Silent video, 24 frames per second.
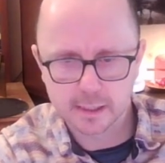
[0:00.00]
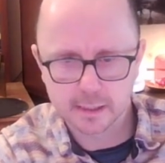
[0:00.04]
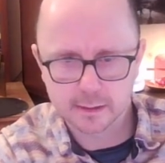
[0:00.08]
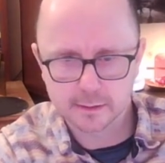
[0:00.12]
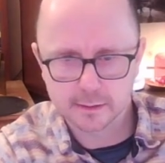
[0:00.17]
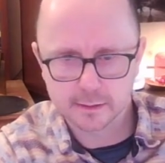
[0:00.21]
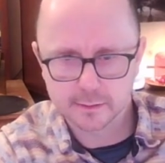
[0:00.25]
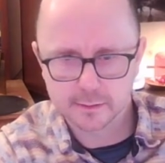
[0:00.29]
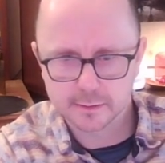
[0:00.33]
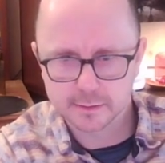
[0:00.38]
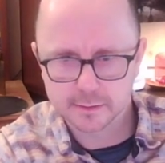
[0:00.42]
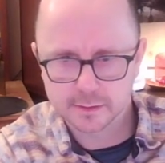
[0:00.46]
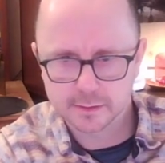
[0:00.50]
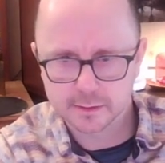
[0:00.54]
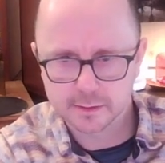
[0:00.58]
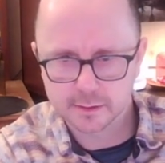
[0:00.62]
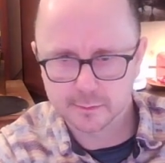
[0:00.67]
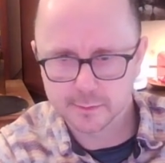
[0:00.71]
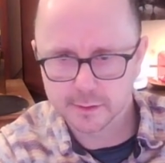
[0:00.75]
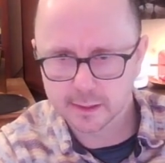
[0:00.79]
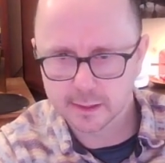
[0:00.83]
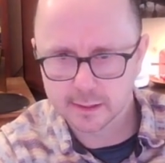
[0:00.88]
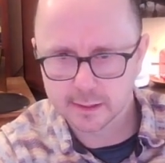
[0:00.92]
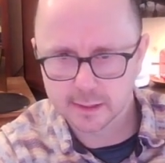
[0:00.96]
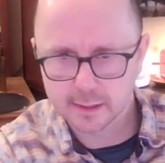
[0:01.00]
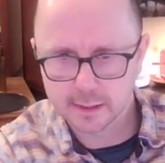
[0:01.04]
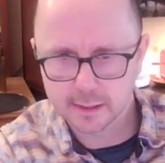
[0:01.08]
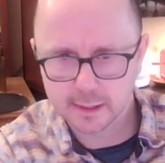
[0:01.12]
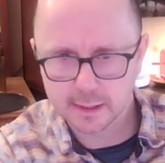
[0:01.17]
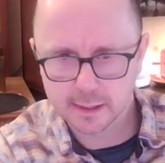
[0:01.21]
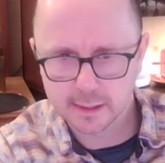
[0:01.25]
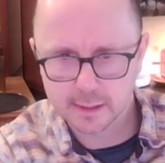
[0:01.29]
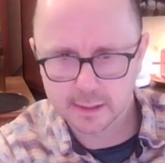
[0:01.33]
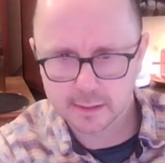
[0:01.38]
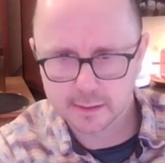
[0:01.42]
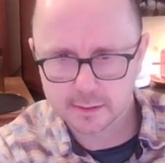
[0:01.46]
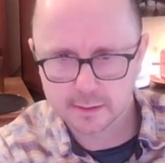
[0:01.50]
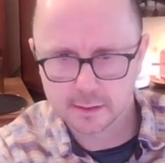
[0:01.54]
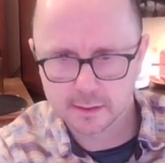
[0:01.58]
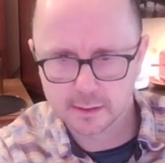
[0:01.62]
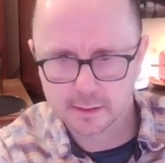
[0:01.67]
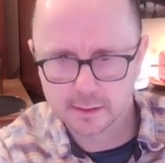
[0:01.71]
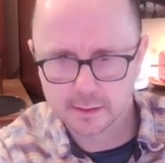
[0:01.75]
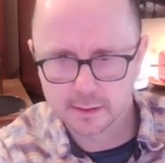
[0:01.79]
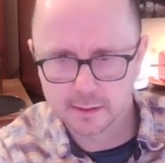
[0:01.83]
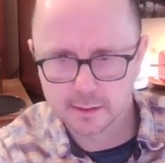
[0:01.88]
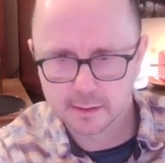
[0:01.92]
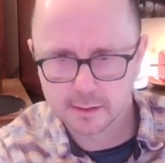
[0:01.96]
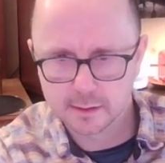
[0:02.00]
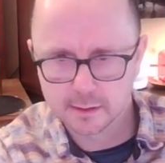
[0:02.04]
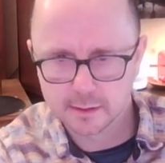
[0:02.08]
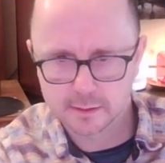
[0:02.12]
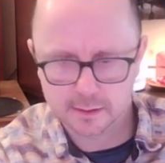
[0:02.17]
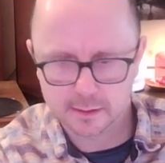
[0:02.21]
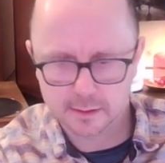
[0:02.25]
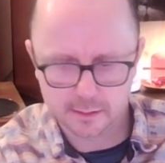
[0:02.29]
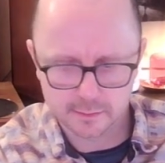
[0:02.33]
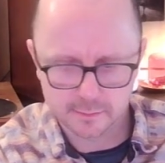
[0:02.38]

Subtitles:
So we like that. Just going to